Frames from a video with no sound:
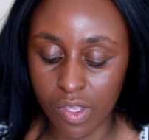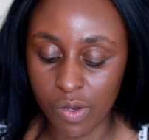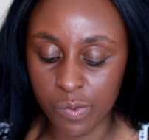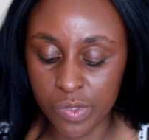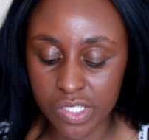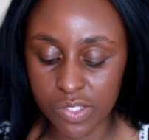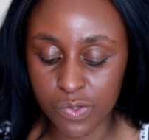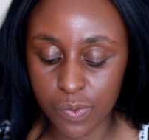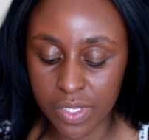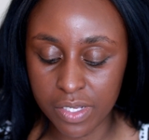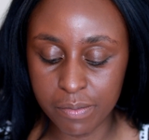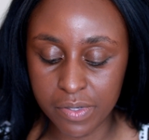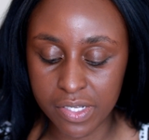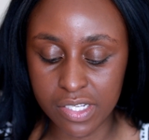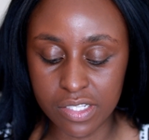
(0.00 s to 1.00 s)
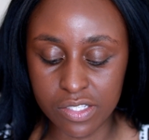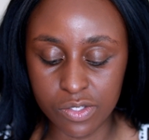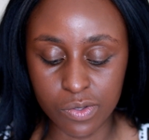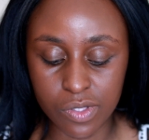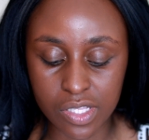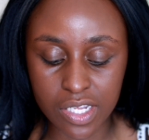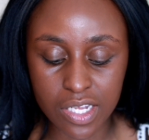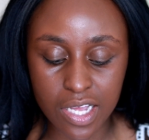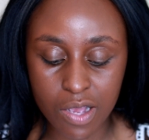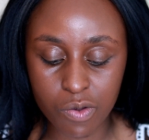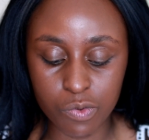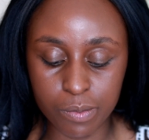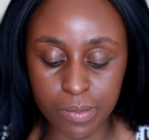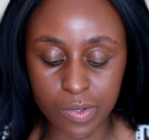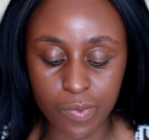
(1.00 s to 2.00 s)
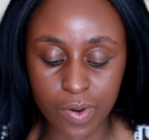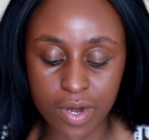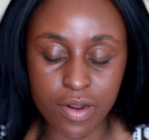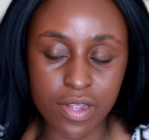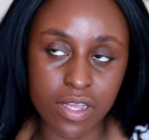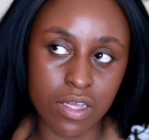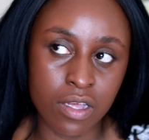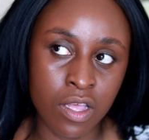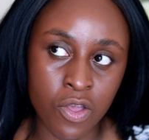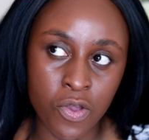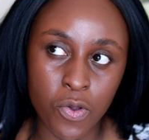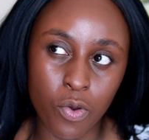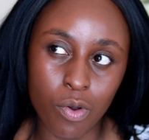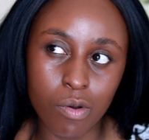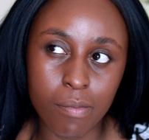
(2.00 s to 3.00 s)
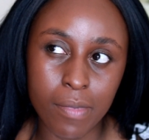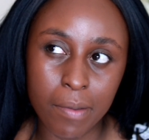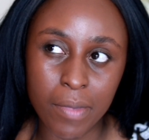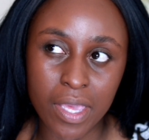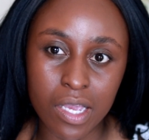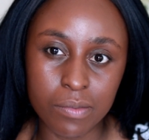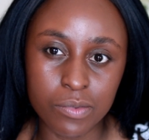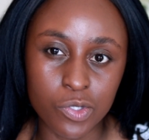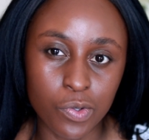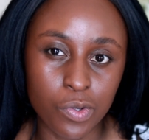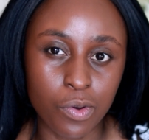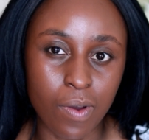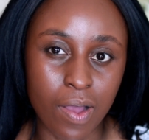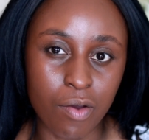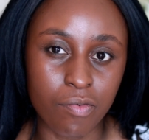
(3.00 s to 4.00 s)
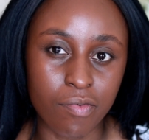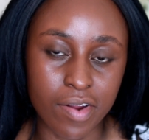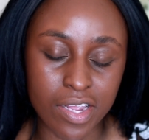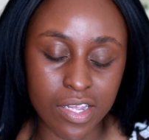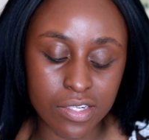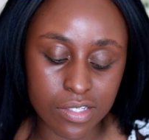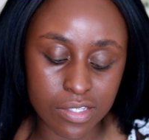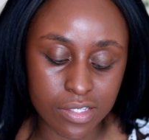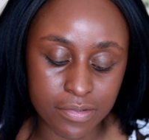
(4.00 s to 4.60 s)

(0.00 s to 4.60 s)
which is weird because you'd think I would be wearing all my makeup to go out, right?